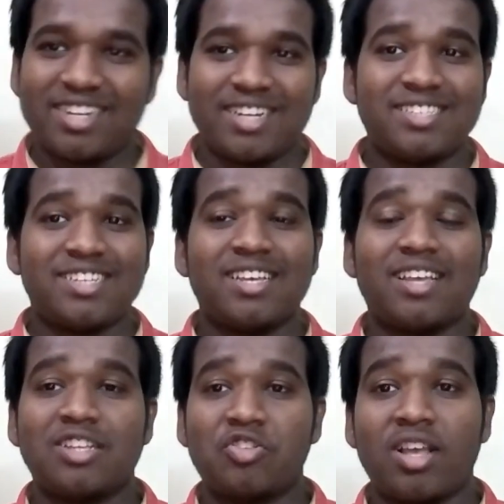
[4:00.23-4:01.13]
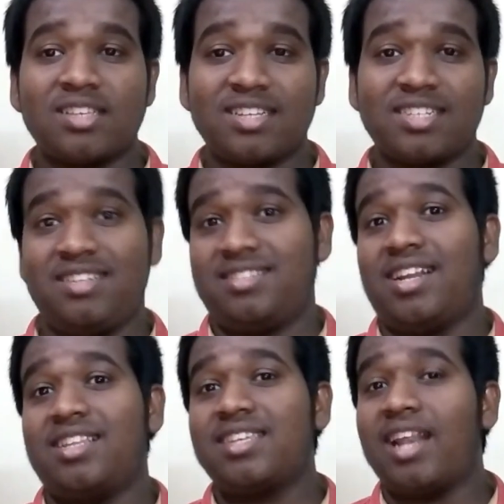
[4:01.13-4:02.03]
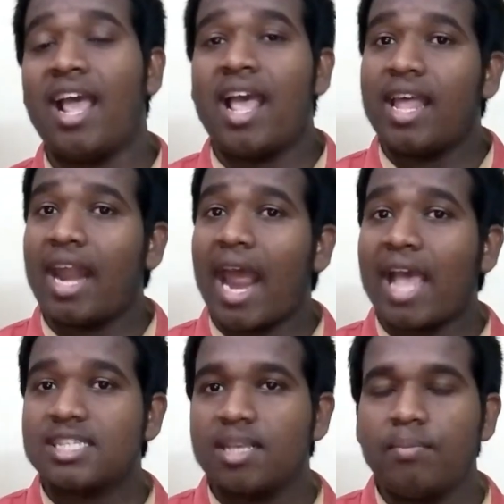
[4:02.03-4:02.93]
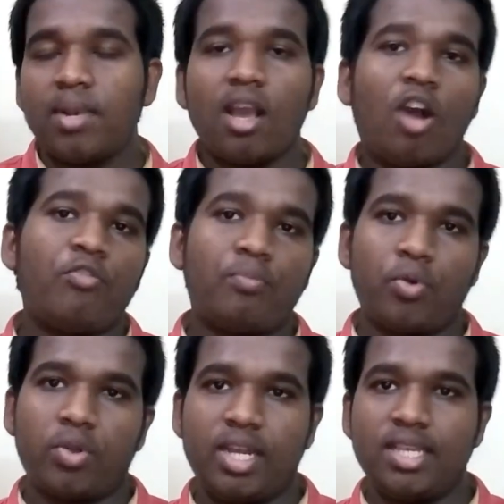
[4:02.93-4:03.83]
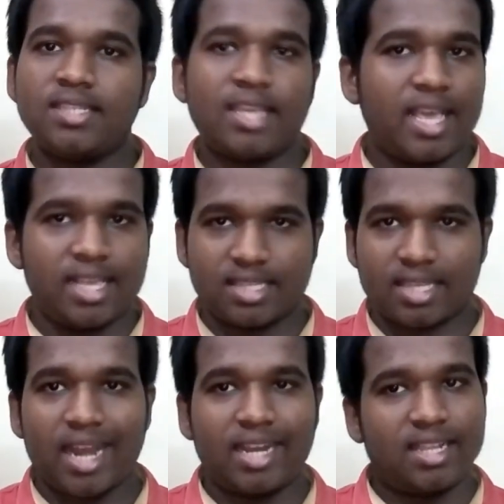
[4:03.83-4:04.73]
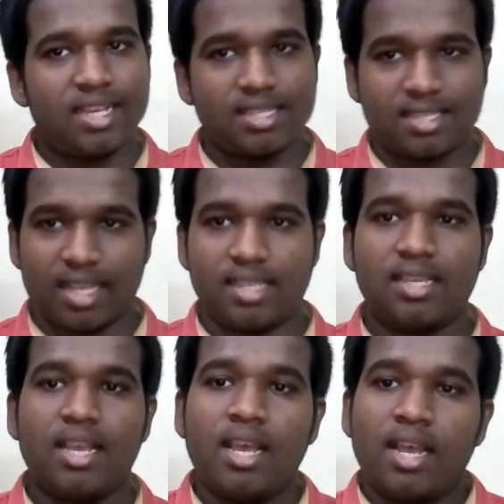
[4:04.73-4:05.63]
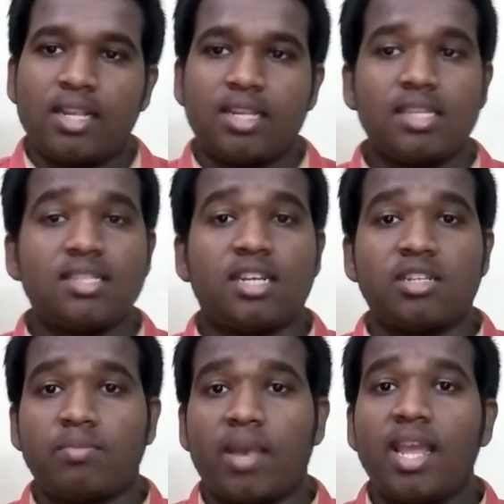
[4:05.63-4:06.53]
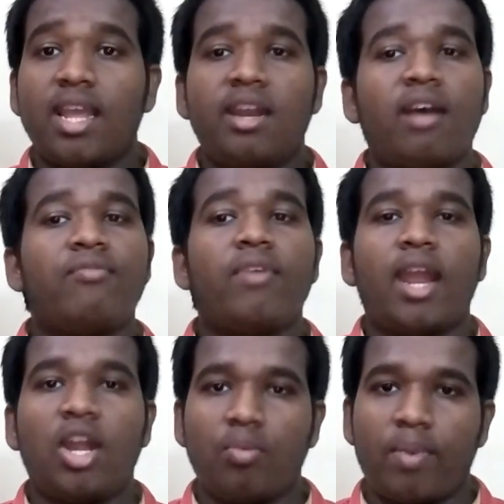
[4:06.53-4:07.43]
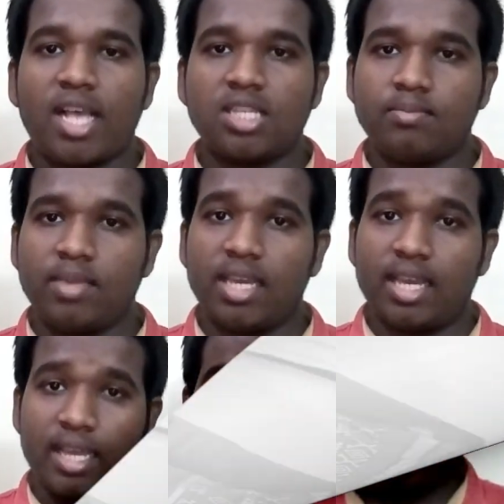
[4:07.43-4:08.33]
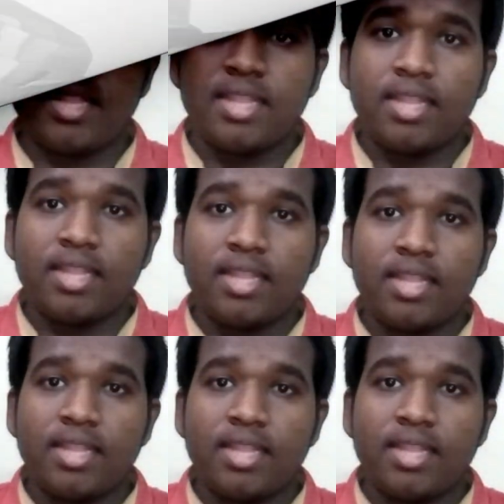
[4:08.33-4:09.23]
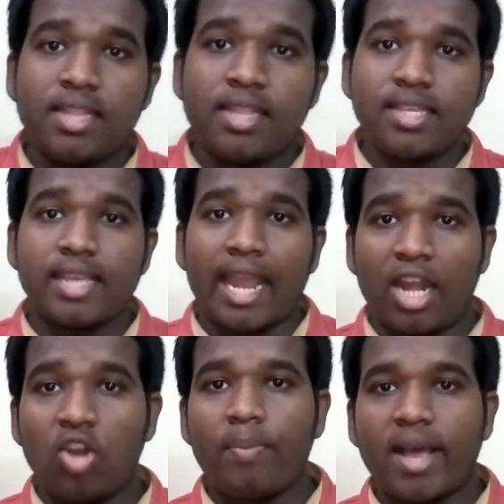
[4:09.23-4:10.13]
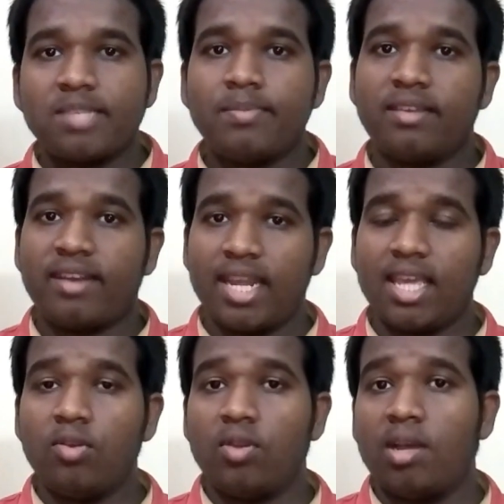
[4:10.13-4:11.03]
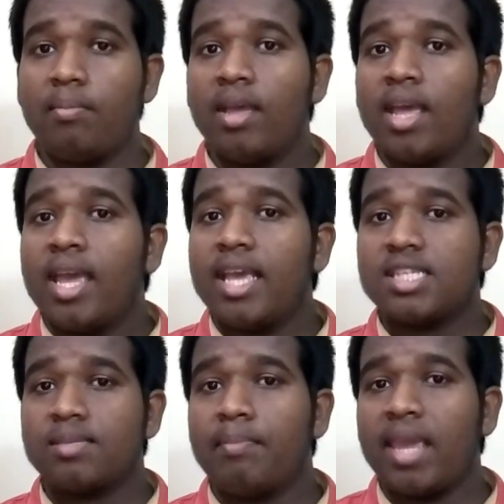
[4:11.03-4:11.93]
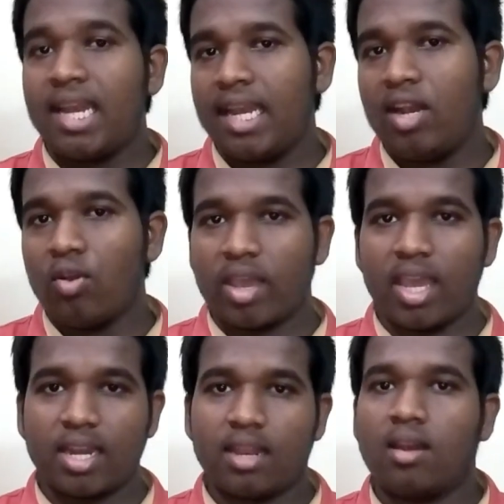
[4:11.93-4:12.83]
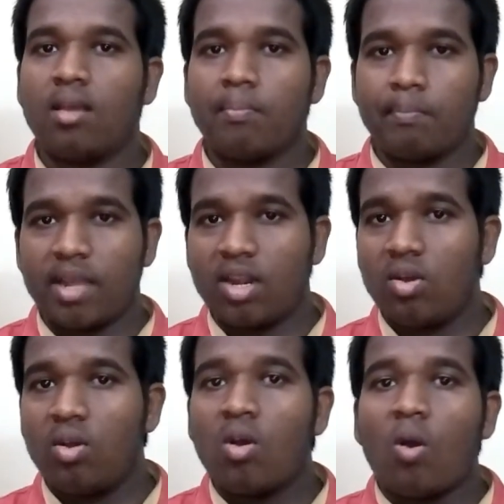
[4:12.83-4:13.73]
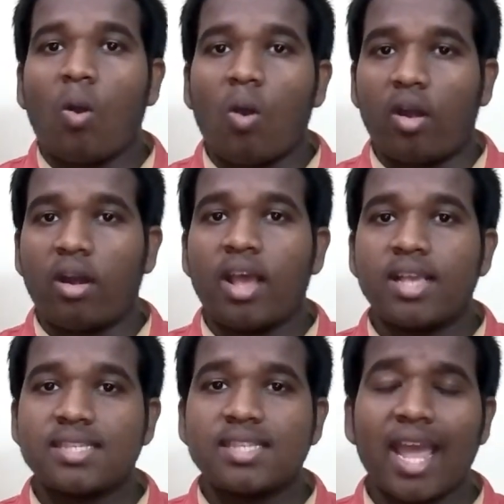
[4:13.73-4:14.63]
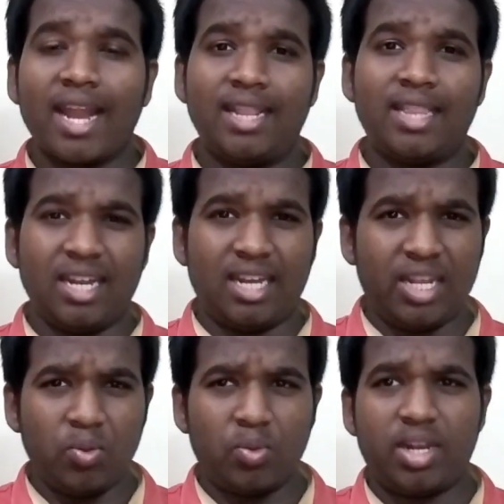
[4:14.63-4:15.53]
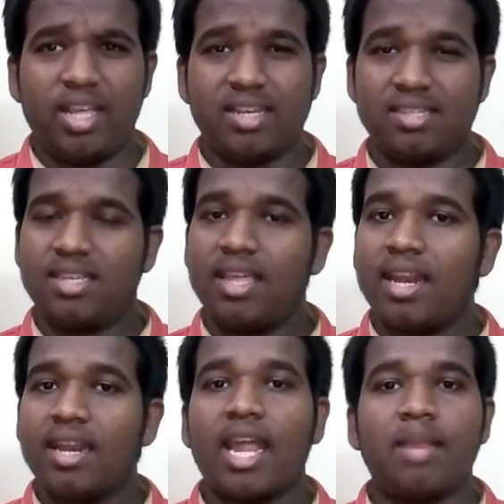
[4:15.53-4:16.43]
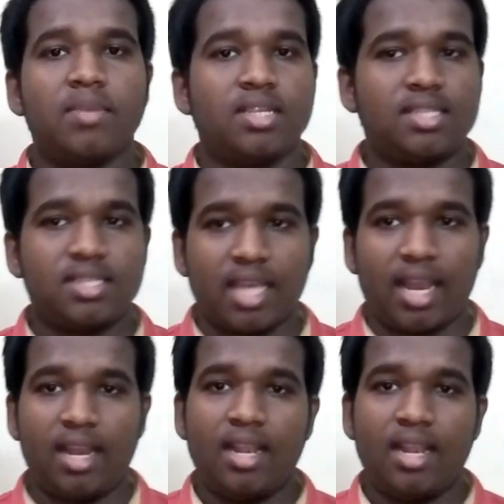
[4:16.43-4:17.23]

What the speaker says: it is a translation inside the cell, an assembly of proteins inside the cells. This is done by rough endoplasmic reticulum. This endoplasmic reticulum is mainly located below or aside the nucleus in an animal cell.